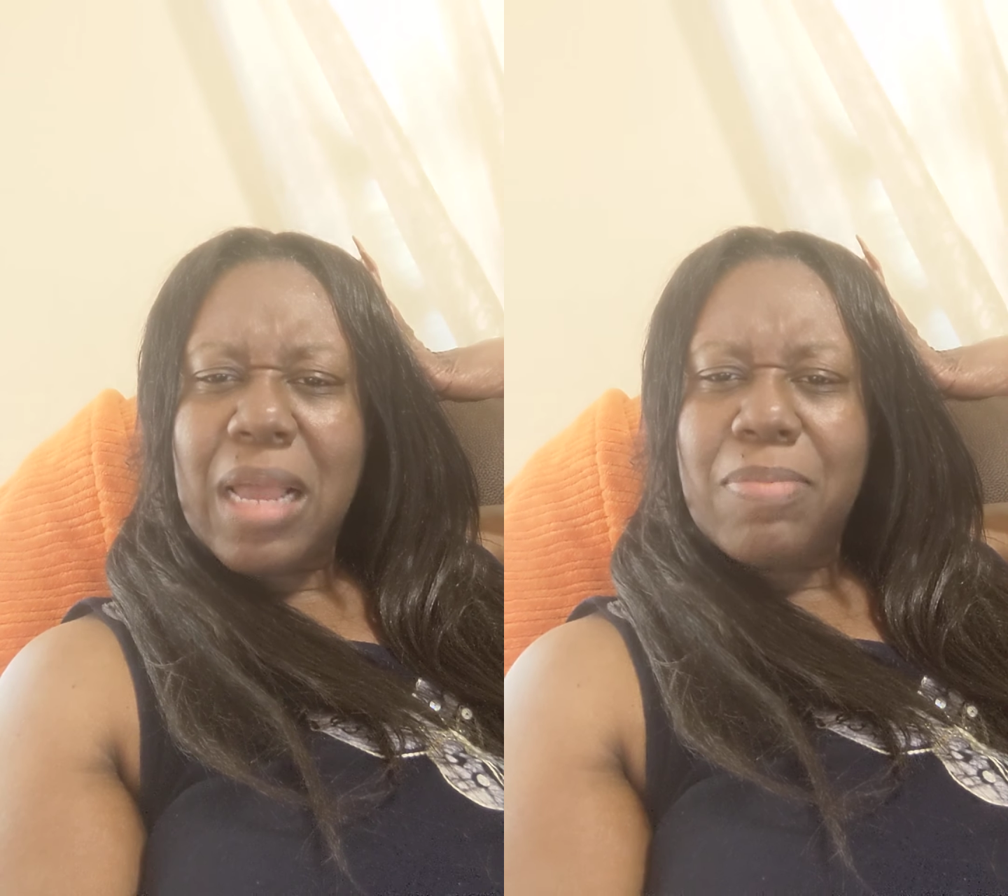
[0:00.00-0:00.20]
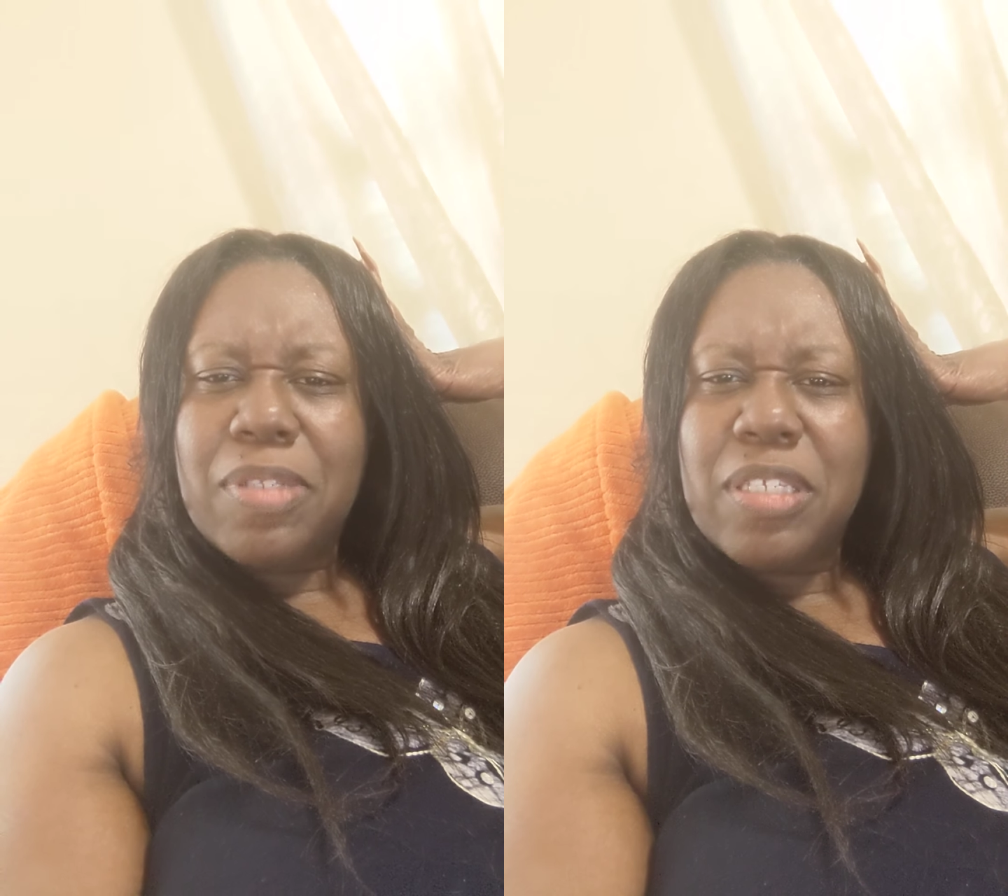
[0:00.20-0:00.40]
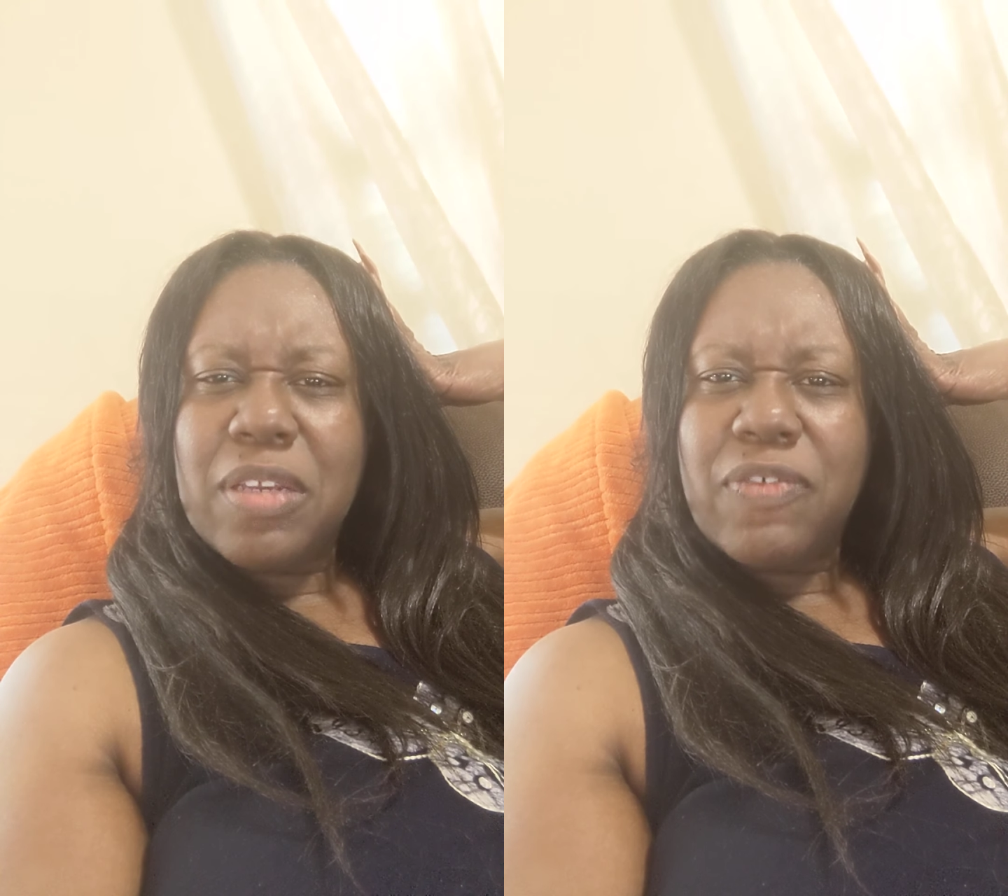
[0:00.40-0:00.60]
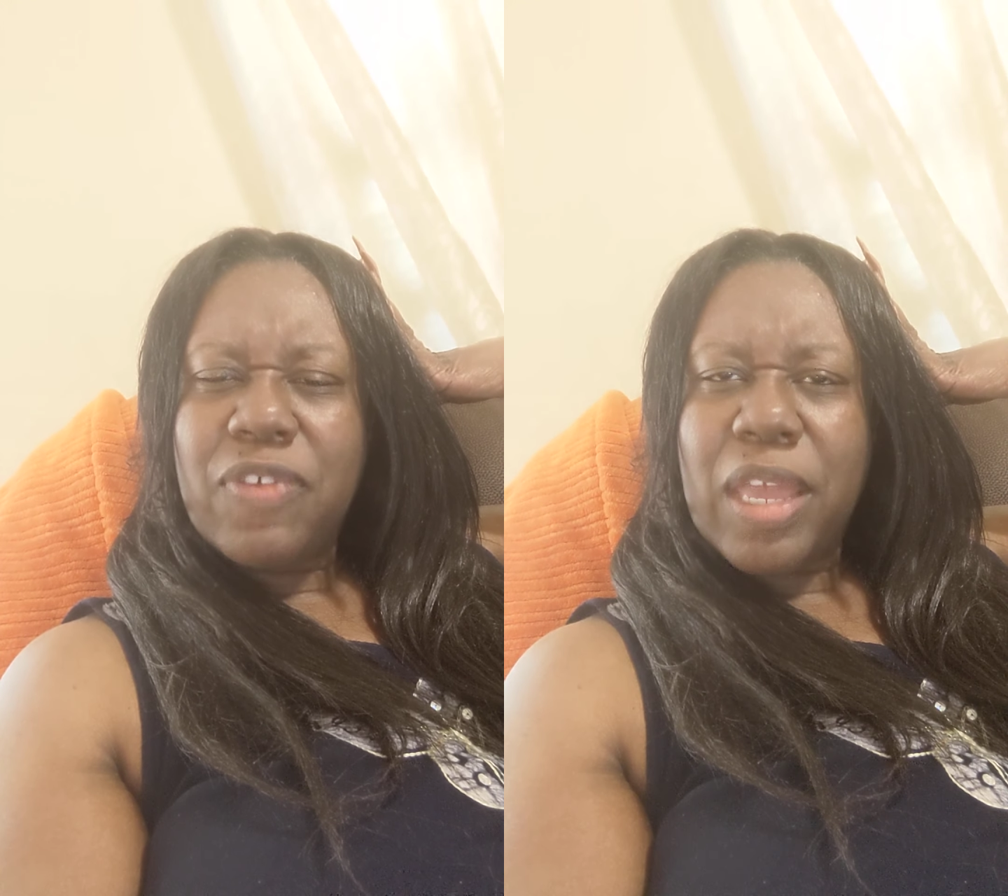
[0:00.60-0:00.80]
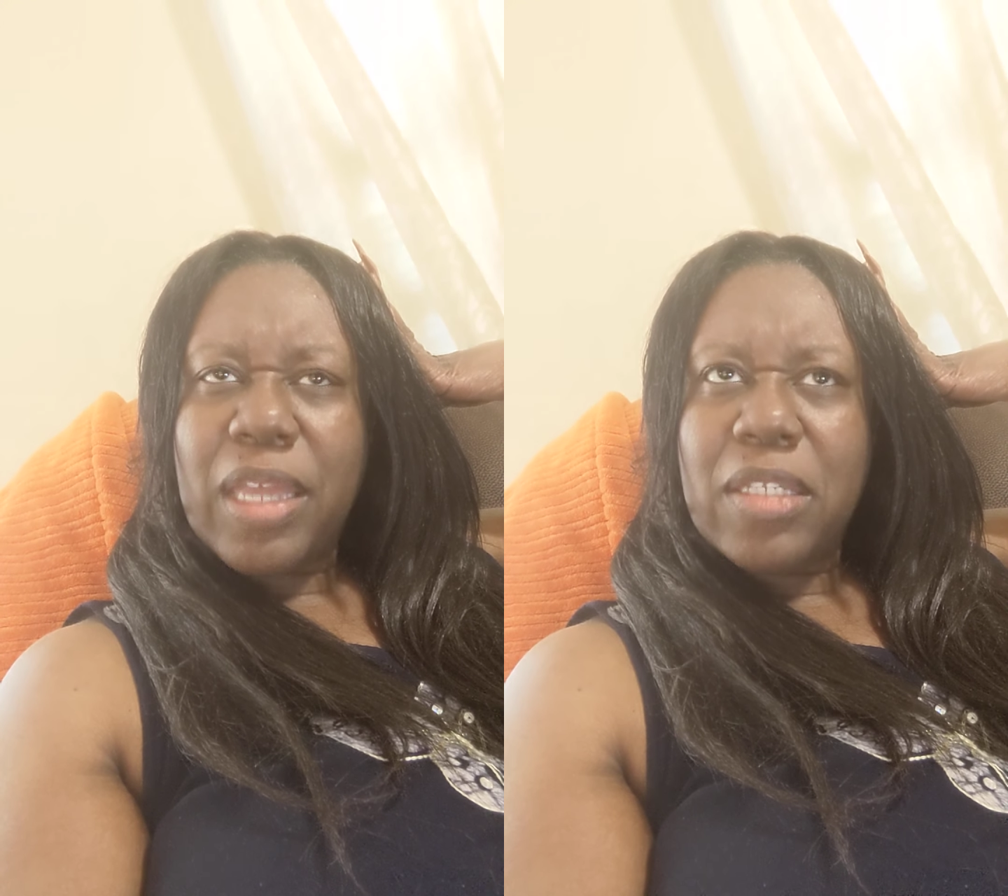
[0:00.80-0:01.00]
opposite
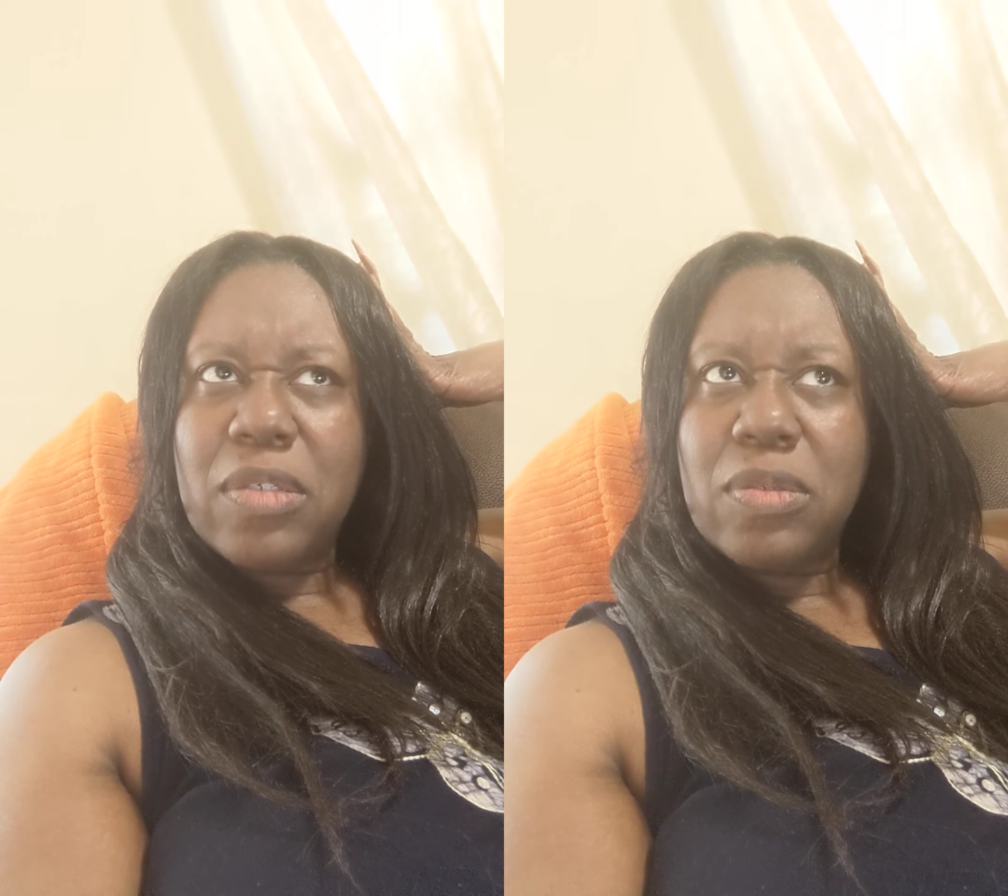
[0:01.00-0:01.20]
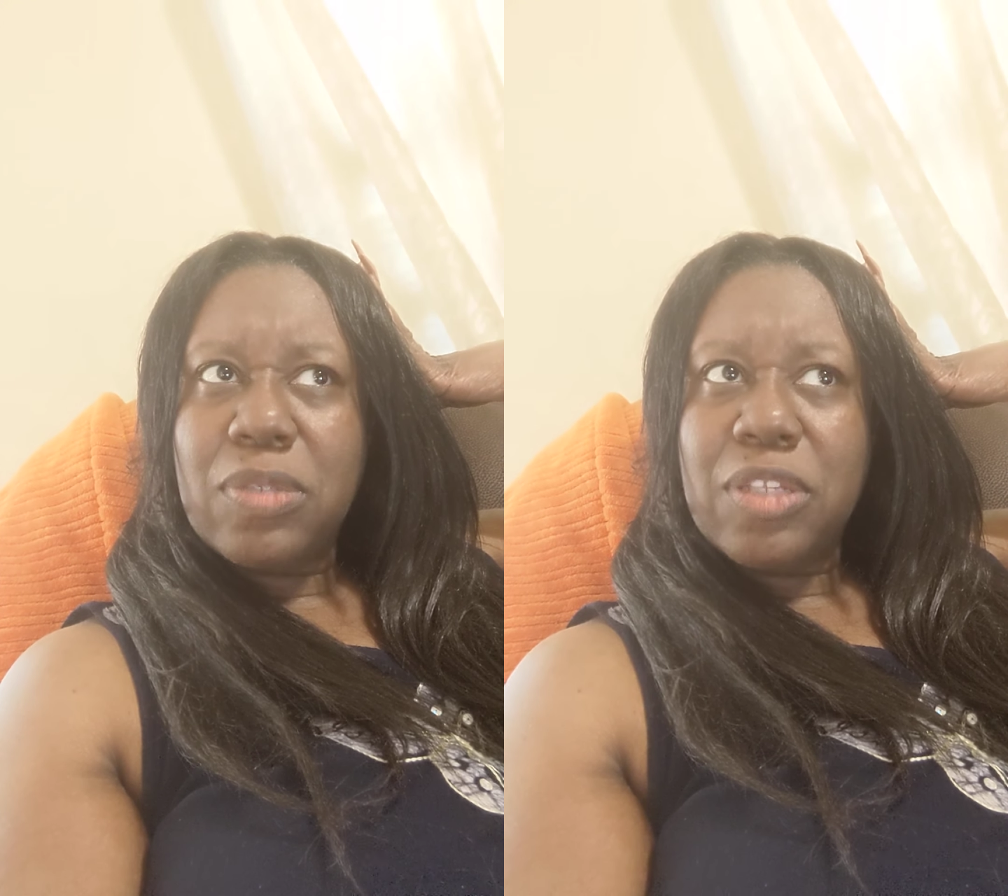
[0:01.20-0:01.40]
effect